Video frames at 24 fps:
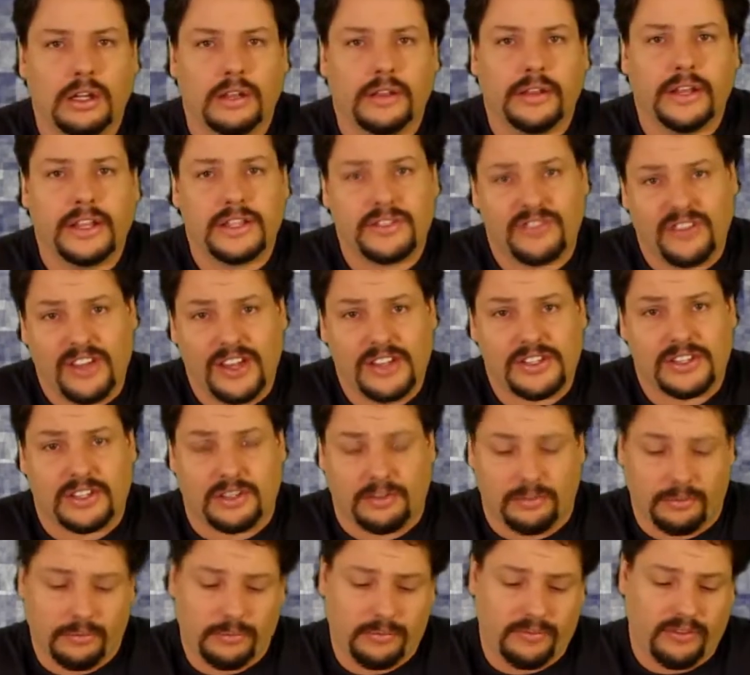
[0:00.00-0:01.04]
Let's face it,
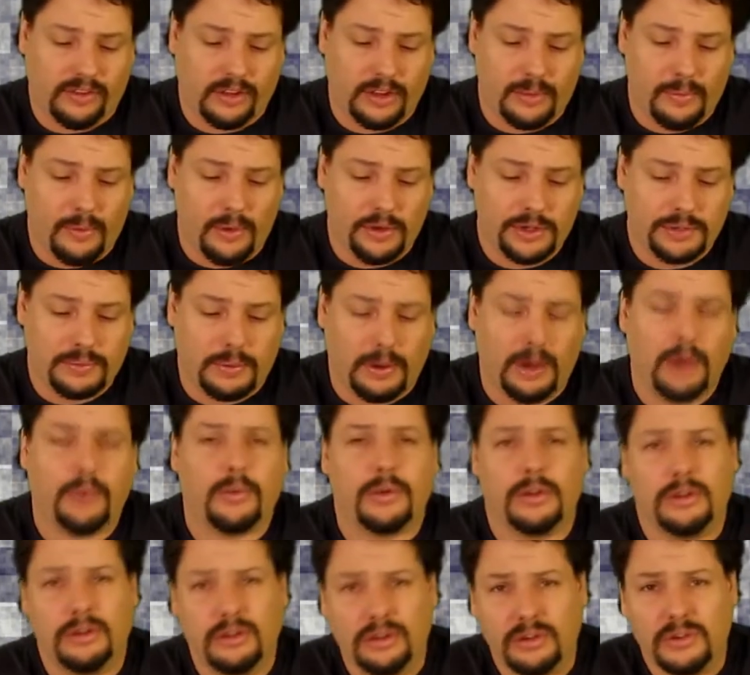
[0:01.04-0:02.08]
for the most part,
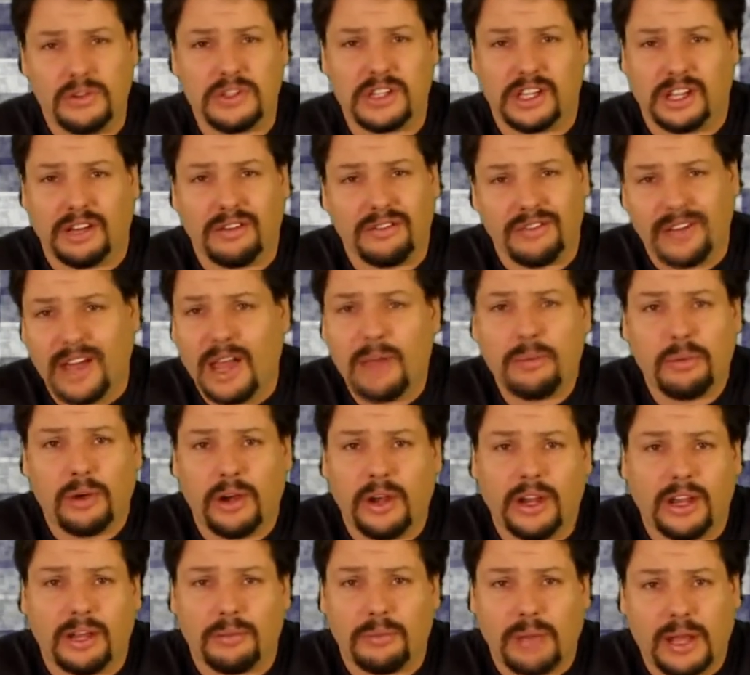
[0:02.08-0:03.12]
when you're using a
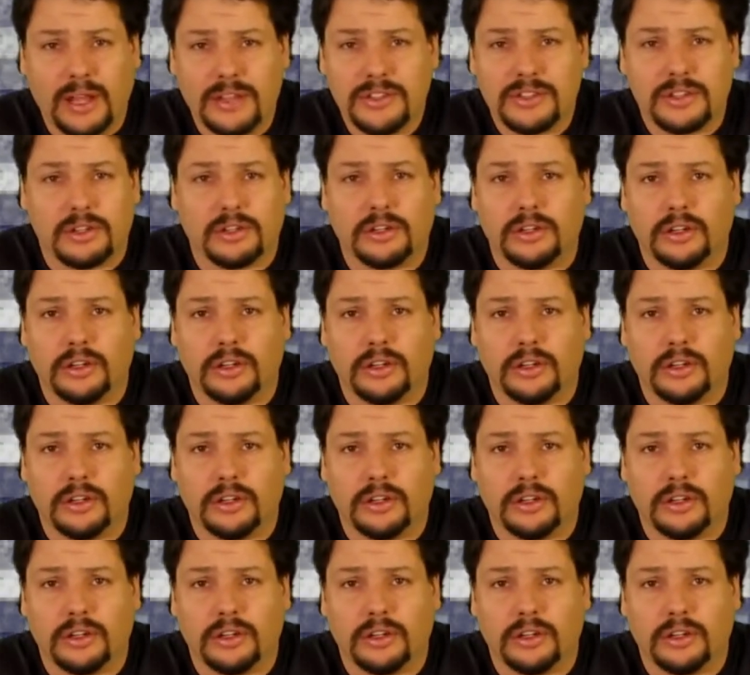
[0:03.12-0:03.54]
vibrating pencil,